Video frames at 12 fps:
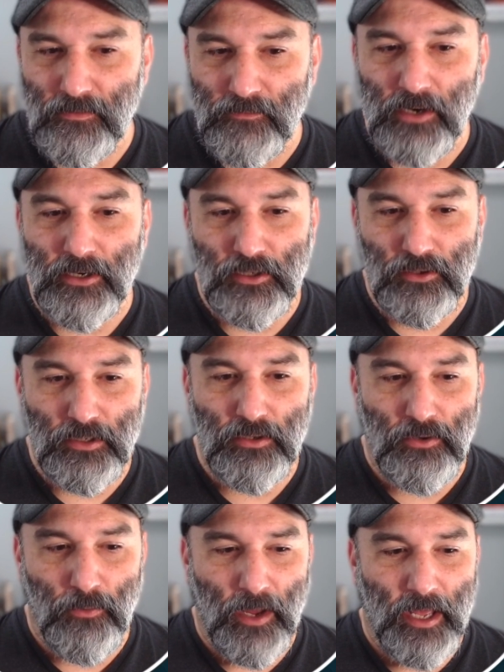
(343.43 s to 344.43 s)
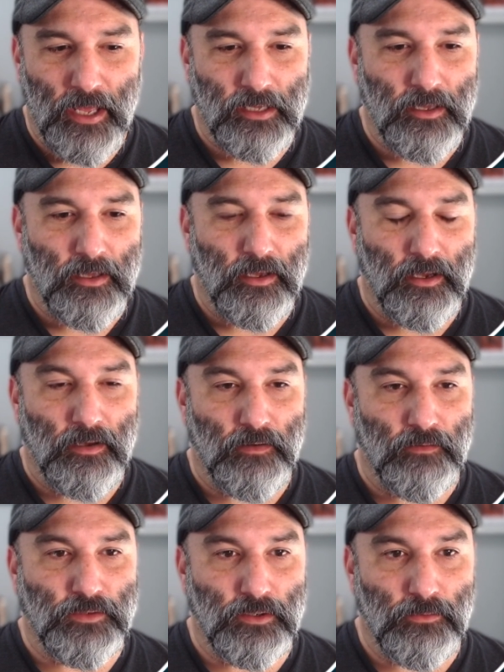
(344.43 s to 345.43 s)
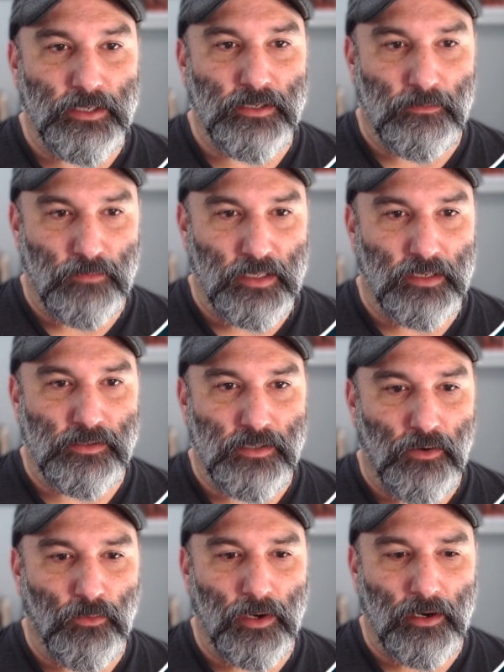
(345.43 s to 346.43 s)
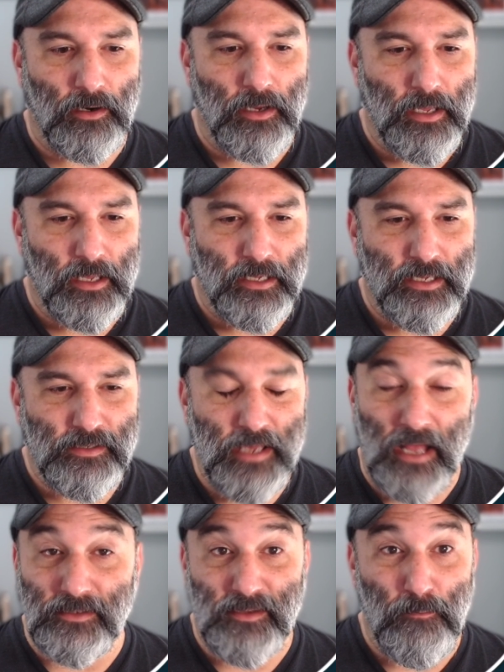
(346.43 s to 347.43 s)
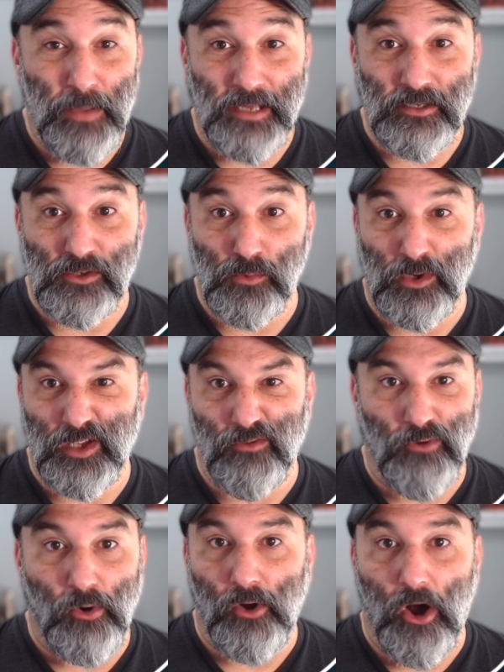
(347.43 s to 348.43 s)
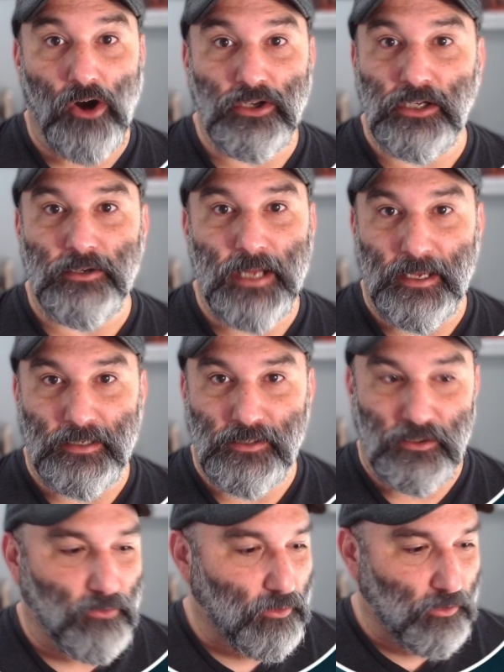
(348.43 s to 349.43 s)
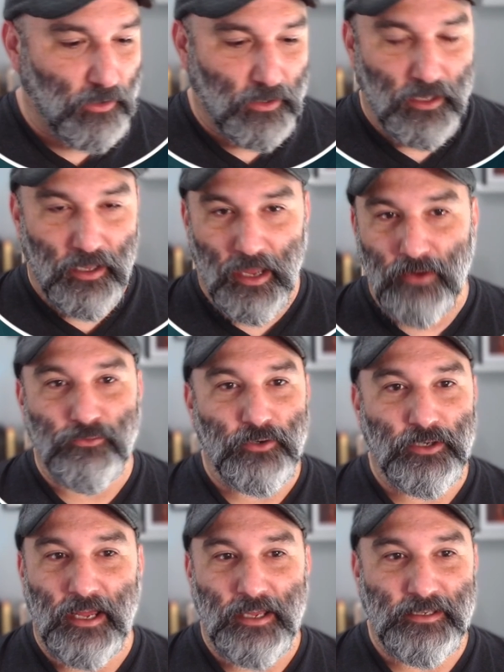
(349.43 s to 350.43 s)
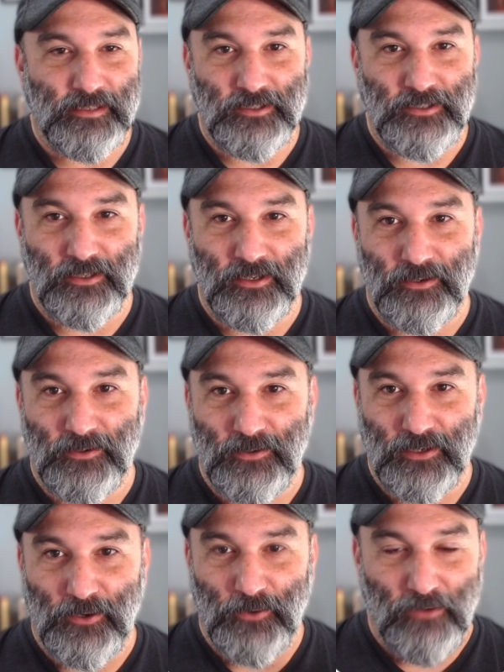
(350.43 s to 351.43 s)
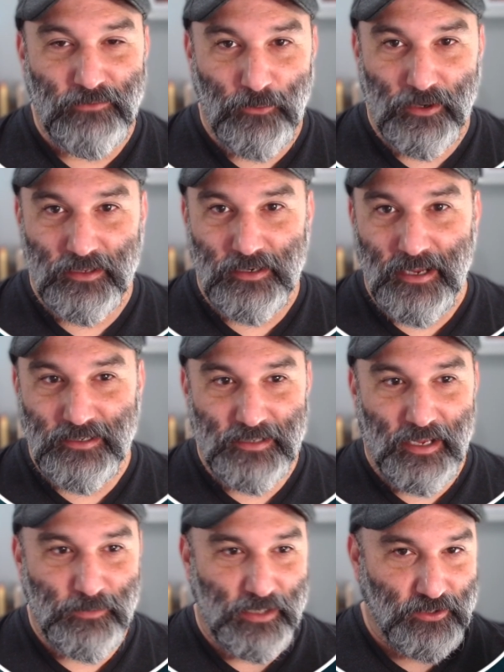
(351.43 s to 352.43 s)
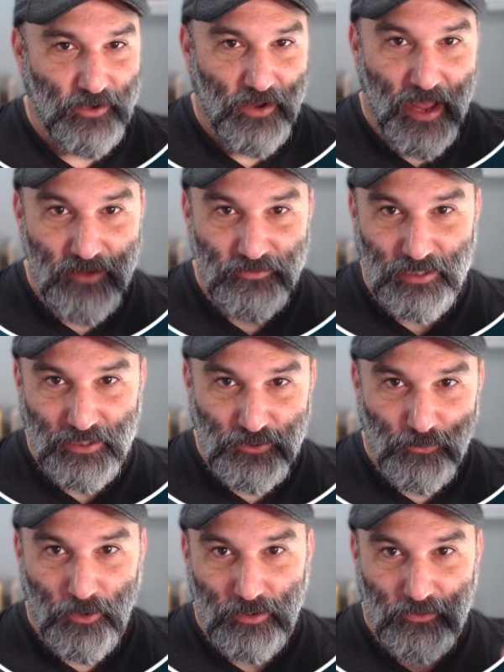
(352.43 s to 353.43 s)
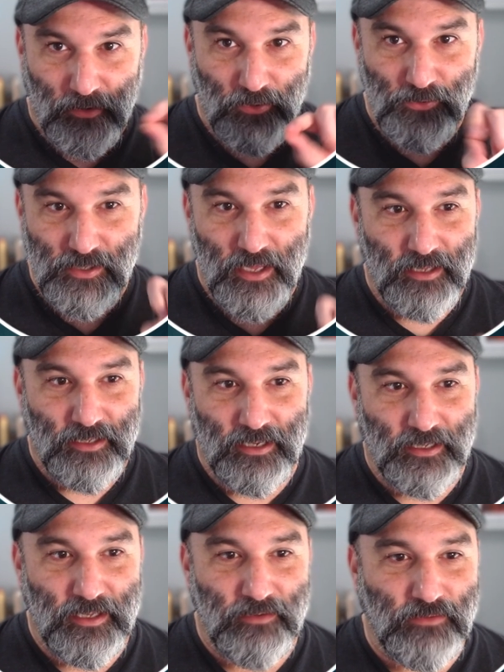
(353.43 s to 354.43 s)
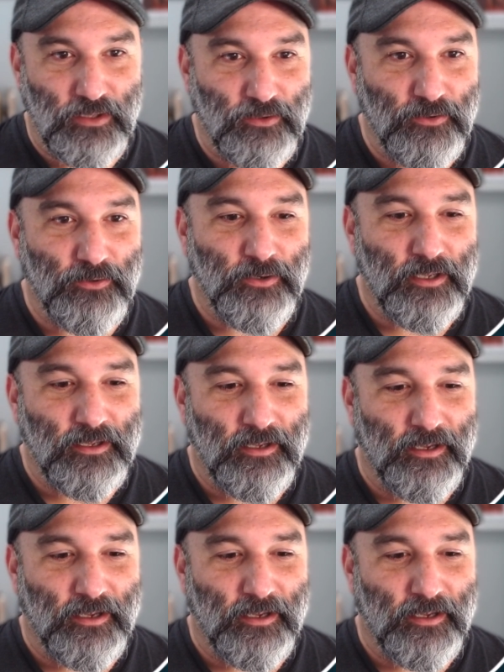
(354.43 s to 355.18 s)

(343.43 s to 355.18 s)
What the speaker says: is a very unique way of doing some things though, where he's got some pages where you roll all your dice. You roll every dice that, every one of the dice types that you have, and each one of those can give you